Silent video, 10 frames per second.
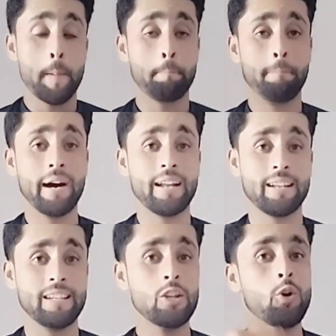
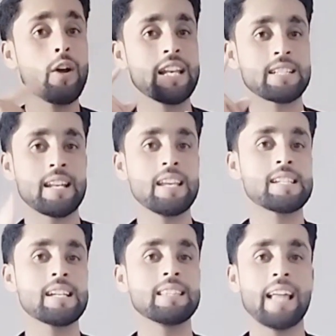But
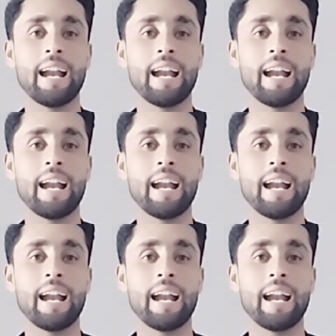intonation,